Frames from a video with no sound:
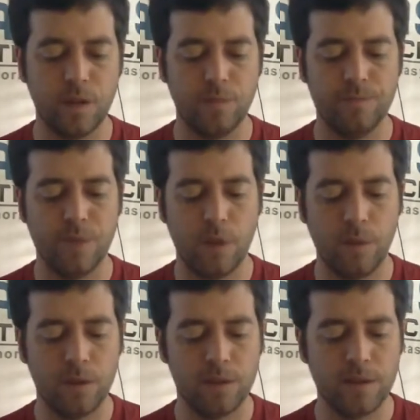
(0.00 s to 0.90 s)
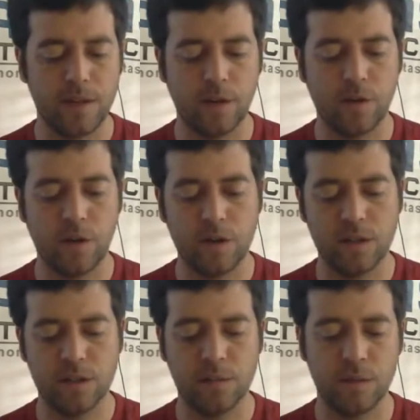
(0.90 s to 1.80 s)
He'll be able to send in
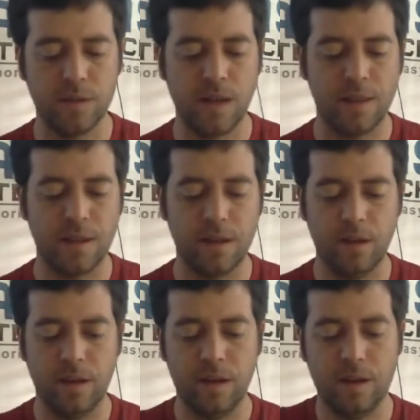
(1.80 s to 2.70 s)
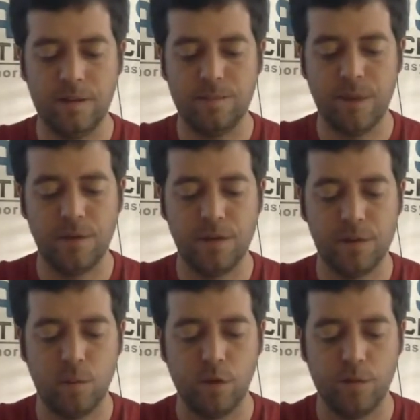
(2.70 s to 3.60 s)
crosses, but I think he
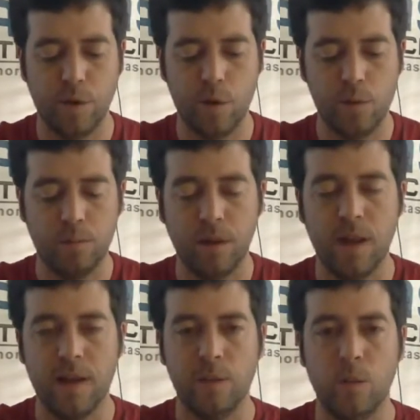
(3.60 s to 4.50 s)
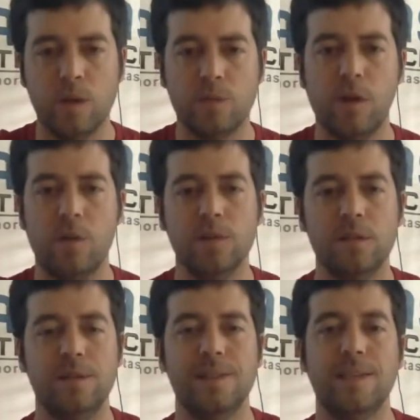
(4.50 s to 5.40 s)
benefits more from open play, and West Brom
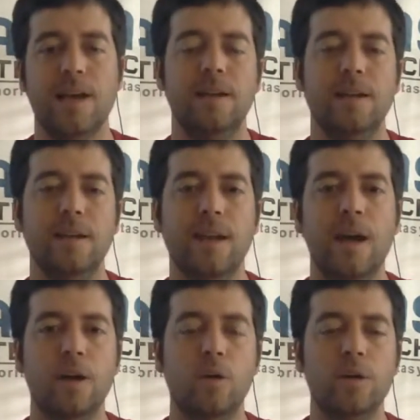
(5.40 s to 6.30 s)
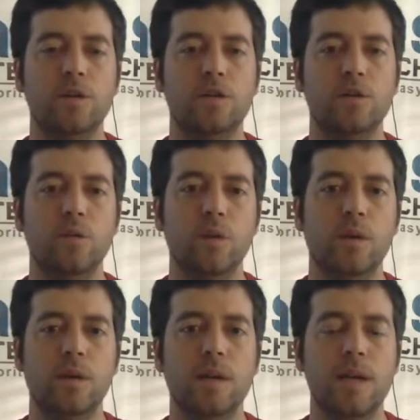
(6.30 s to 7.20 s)
is decidedly not going
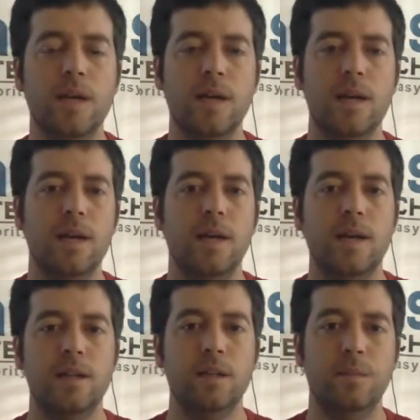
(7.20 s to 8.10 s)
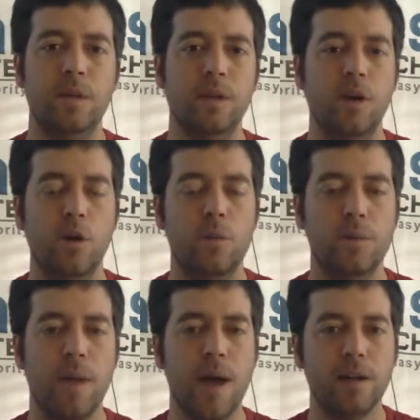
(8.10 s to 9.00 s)
to be an
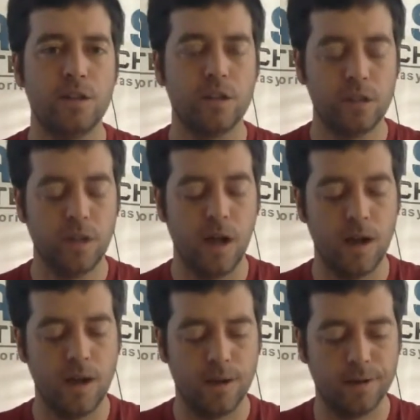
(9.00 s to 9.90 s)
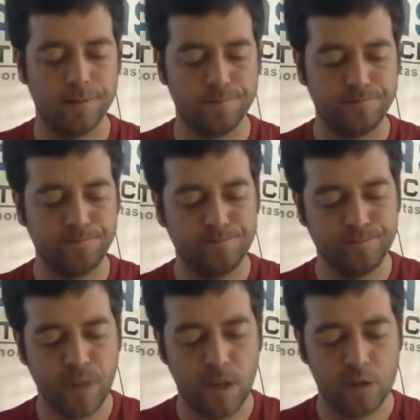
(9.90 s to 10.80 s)
open match.
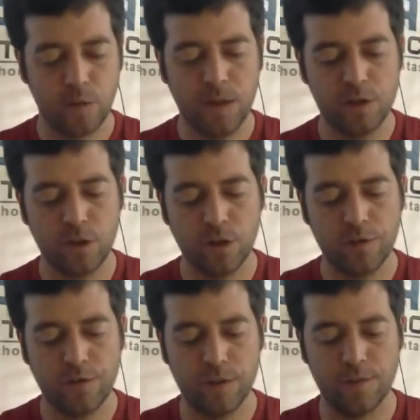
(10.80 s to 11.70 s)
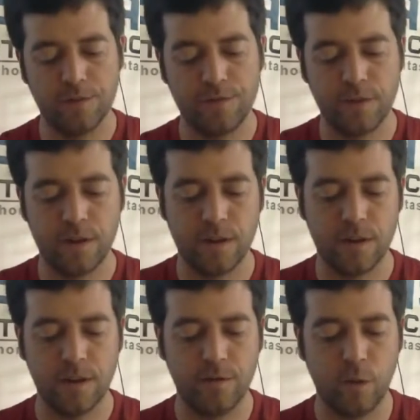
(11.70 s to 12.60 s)
So I'm not sure
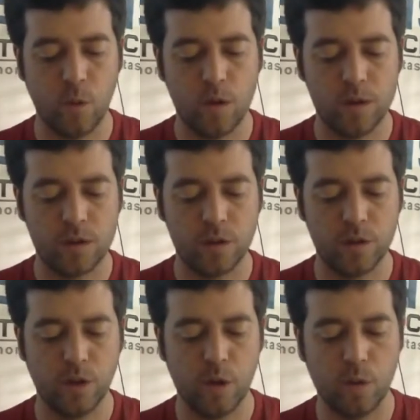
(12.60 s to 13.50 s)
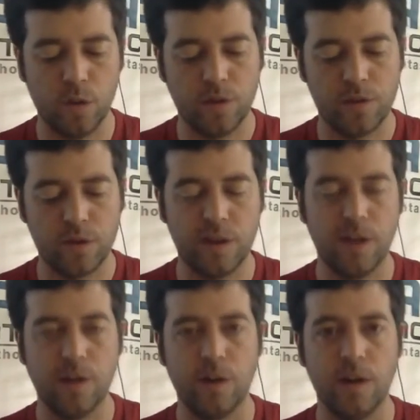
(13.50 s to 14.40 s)
if we want to go with
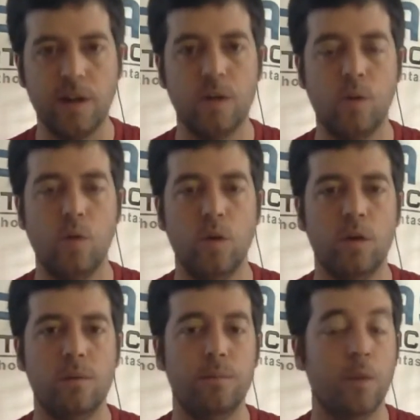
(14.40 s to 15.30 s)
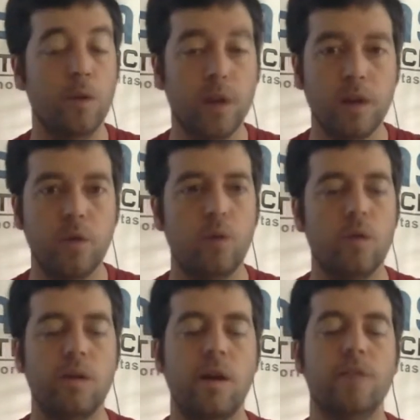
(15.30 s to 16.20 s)
Shaqiri or Bojan
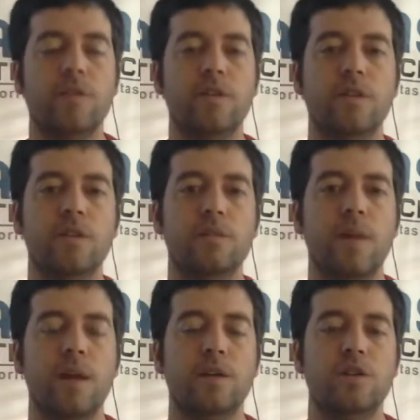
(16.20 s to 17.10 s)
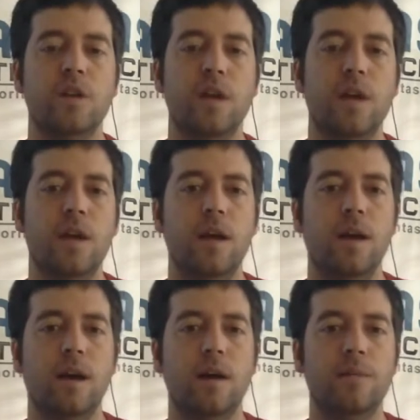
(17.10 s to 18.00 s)
or Arnautovic in this match.
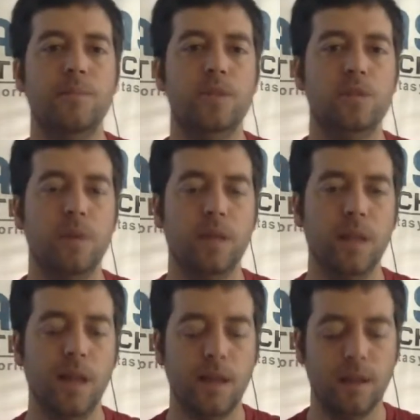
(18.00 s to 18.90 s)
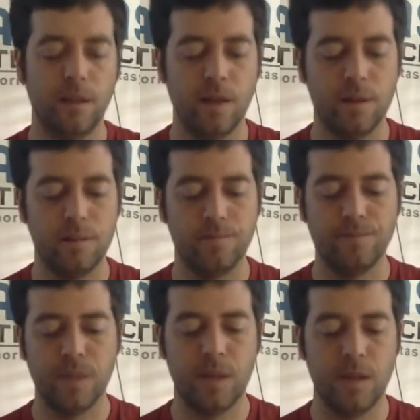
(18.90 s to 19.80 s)
Despite liking them,
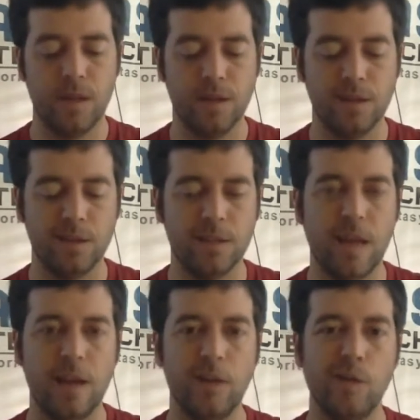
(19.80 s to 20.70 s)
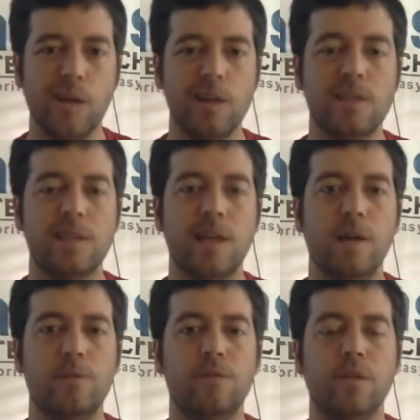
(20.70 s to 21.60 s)
it's just not a great
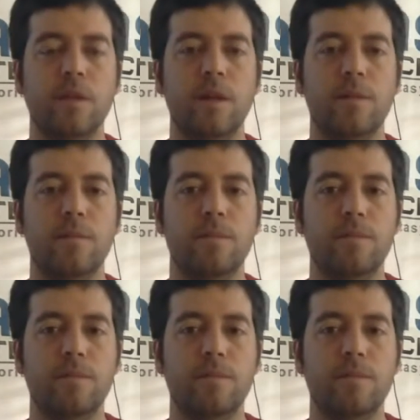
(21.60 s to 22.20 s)
setup for them